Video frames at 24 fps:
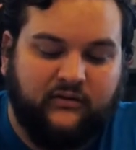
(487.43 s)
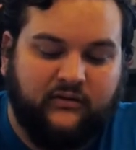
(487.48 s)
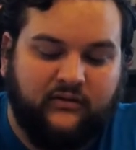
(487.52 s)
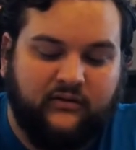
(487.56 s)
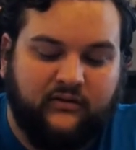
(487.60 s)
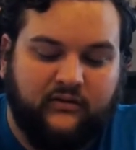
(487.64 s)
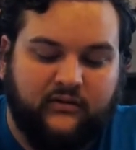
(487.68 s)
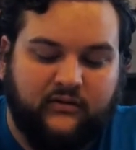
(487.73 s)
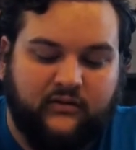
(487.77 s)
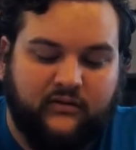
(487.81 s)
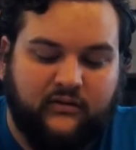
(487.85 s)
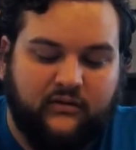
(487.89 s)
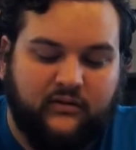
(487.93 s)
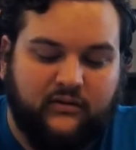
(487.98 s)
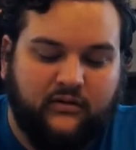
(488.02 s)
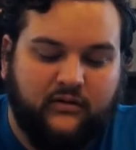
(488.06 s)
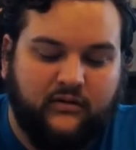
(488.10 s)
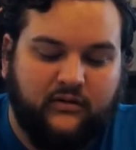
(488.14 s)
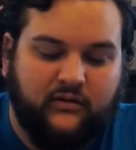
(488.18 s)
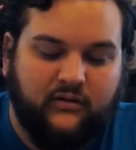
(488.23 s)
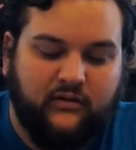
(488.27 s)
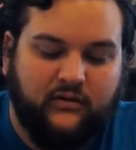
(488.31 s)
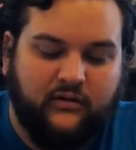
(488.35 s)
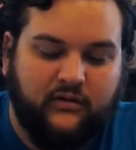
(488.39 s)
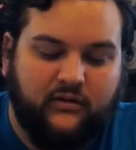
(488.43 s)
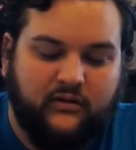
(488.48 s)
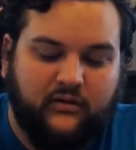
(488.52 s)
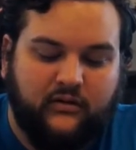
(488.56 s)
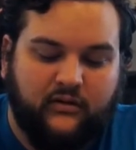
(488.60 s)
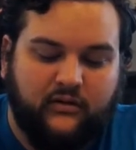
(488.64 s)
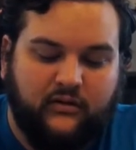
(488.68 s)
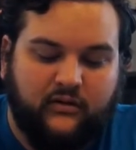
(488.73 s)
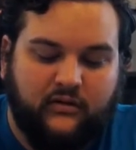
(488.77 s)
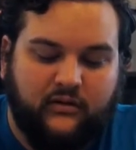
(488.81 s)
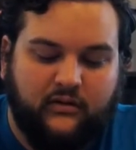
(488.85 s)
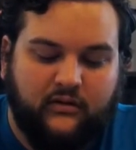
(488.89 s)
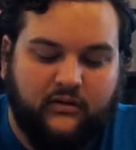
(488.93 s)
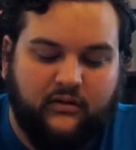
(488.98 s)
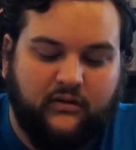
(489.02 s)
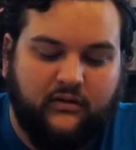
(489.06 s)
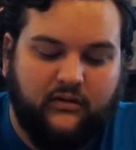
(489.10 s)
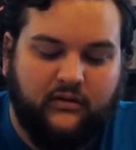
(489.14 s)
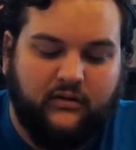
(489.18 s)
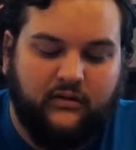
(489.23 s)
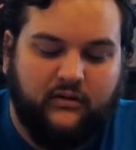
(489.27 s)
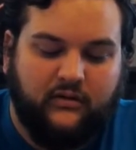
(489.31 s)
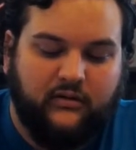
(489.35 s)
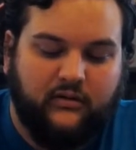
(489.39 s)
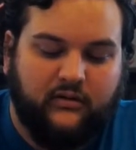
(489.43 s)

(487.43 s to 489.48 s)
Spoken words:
Nobody speaks.